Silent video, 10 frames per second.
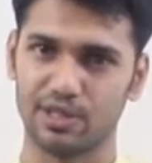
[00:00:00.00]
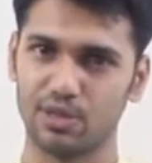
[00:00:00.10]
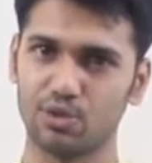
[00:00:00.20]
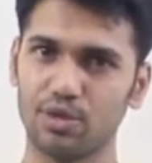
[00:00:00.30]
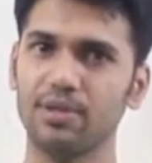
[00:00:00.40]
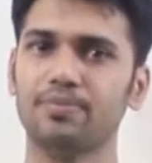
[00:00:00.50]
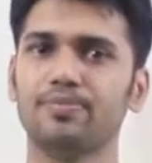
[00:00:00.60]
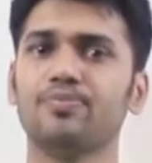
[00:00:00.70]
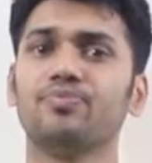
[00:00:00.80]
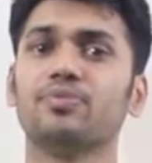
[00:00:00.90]

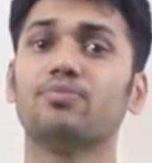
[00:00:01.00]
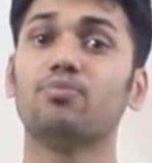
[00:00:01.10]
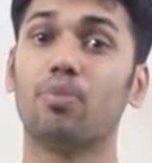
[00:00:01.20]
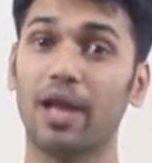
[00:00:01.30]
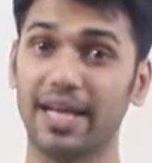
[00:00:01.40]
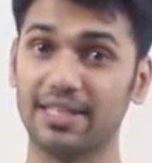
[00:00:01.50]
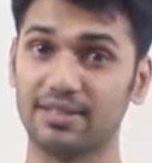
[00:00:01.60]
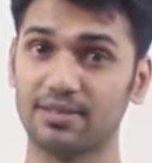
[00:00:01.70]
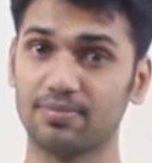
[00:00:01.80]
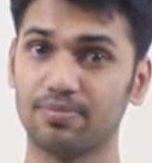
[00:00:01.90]
place.
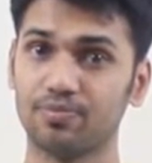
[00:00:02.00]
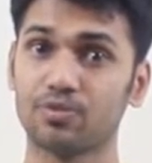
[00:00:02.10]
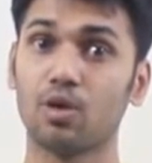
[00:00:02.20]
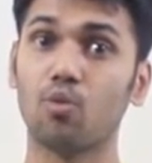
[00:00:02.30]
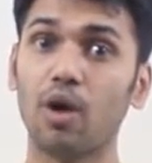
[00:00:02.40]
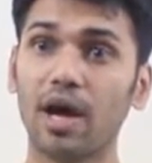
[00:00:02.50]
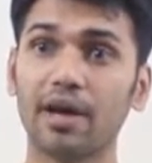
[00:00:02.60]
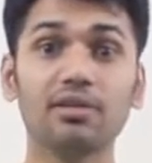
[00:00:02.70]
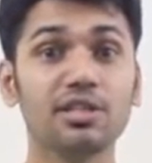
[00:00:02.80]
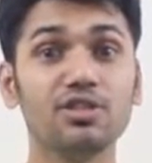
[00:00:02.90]
Where is your home?
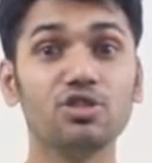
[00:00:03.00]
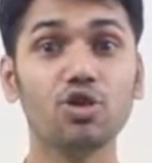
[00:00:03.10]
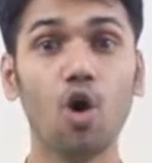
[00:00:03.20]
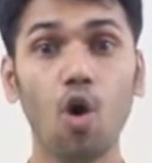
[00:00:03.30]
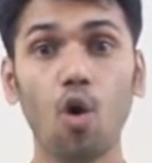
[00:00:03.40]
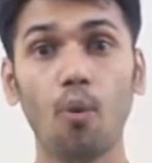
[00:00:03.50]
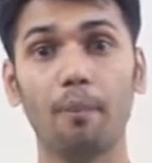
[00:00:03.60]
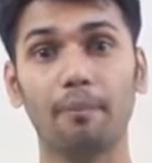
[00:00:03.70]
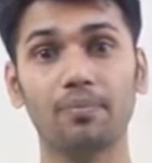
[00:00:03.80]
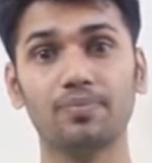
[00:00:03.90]

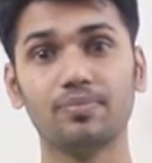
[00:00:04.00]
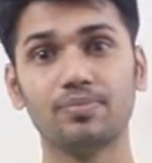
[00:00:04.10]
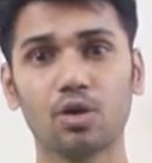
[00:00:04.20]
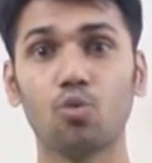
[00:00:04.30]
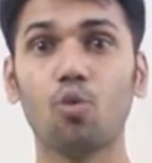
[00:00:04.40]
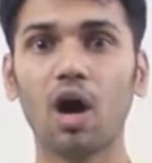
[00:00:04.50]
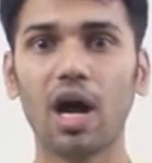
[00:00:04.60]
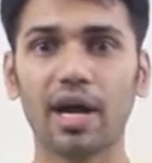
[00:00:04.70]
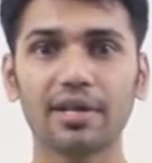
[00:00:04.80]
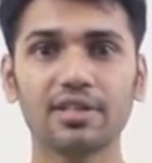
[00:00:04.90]
Where do you
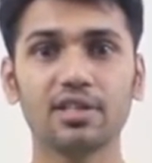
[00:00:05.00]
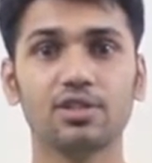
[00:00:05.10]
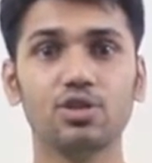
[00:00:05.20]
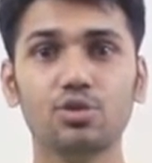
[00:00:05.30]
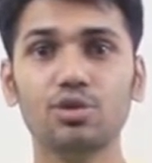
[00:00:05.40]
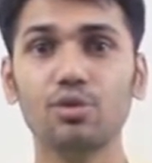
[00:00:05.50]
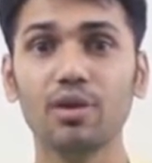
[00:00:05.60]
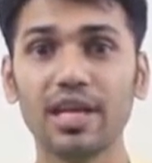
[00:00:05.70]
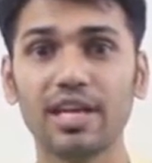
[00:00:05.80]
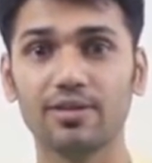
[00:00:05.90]
live?
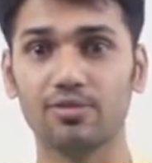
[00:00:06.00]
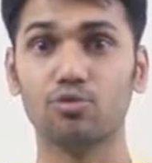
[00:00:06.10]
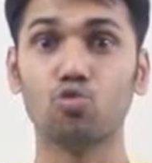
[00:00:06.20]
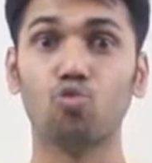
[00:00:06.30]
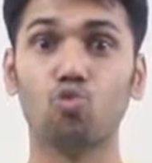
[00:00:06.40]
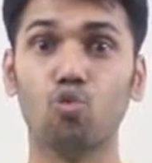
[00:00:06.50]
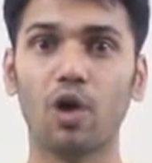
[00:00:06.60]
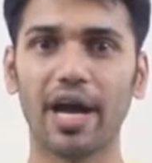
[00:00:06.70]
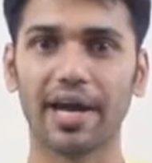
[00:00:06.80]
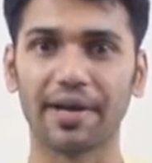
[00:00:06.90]
Where?
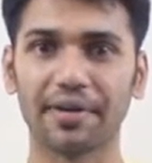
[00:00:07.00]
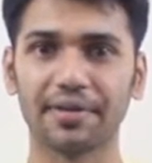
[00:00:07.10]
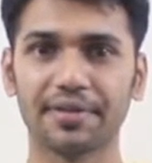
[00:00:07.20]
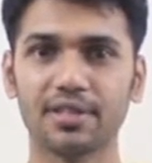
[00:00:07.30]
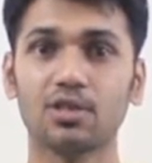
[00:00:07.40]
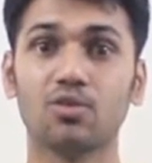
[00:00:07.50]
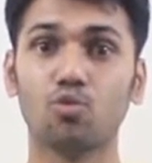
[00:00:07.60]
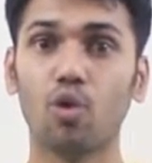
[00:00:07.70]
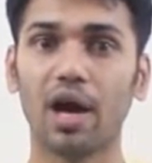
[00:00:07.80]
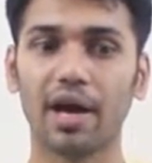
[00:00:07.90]
Where
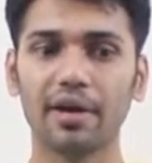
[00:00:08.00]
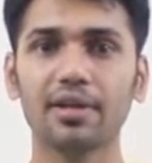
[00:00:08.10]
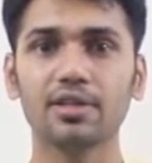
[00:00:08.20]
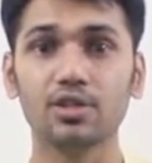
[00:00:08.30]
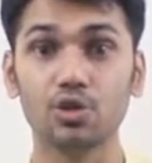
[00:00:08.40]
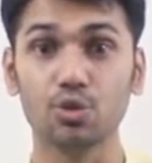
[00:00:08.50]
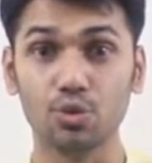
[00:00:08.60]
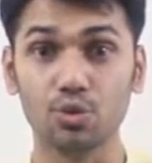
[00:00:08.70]
do you live?